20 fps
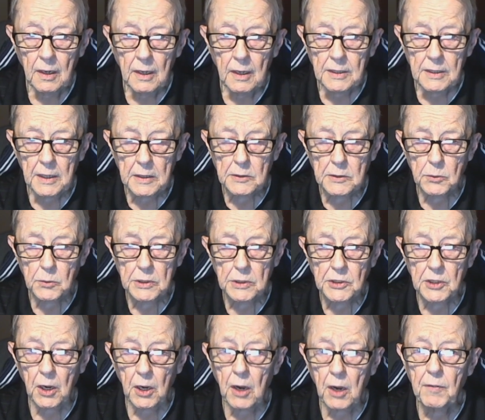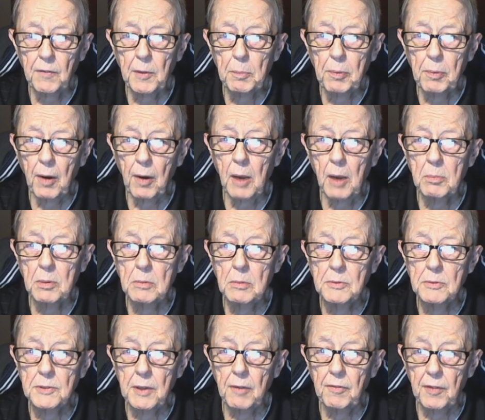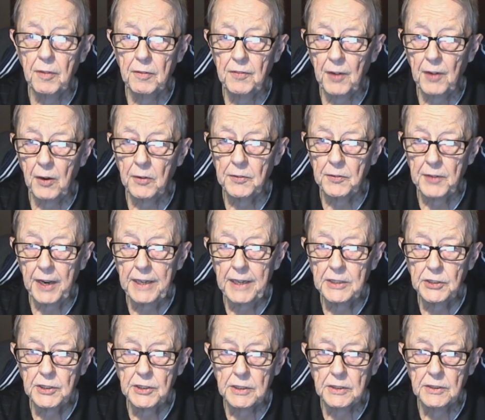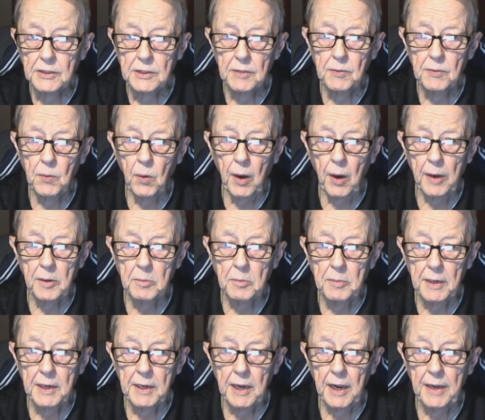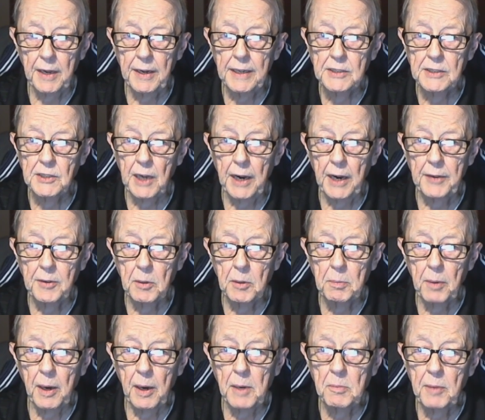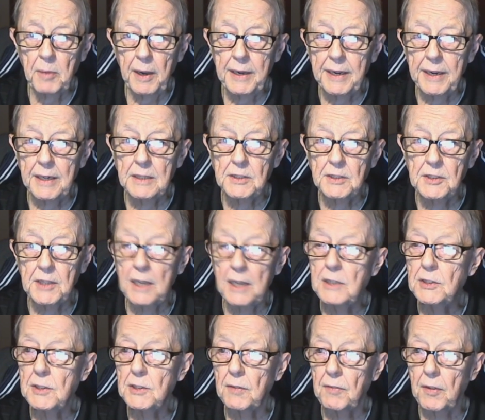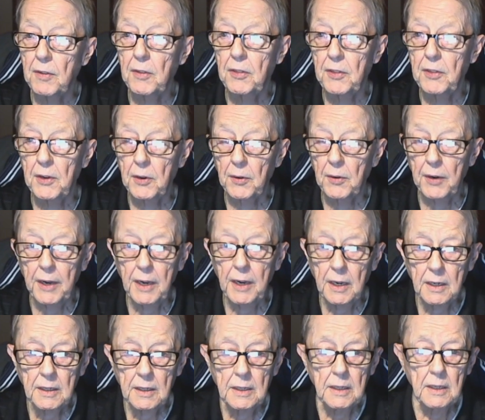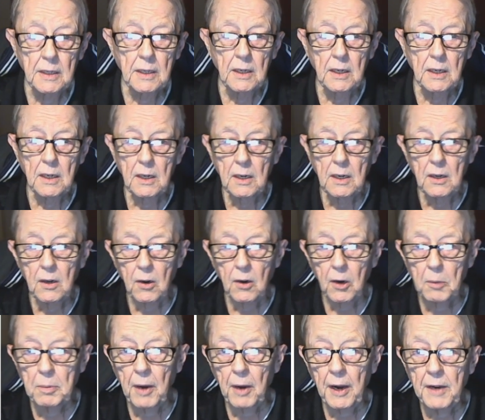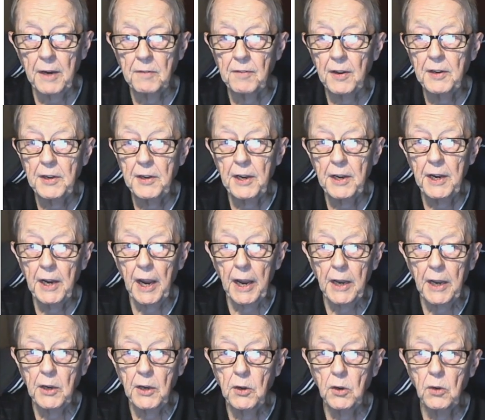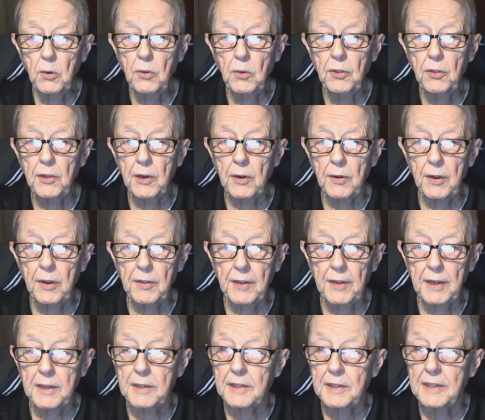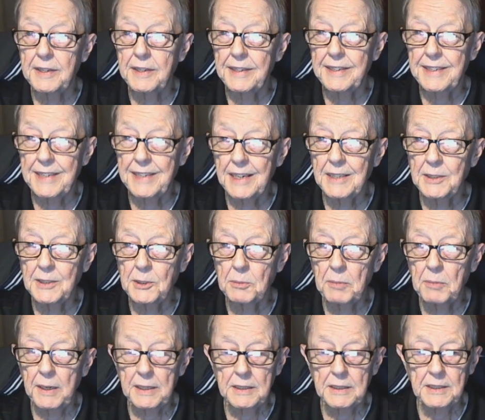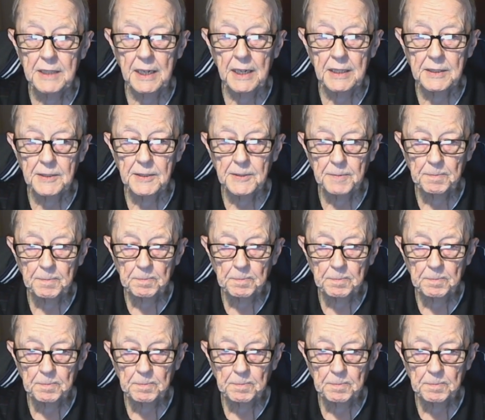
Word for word: says resolve the problems of the foundations of quantum mechanics either by making sense of the theory or by inventing a new theory that does make sense.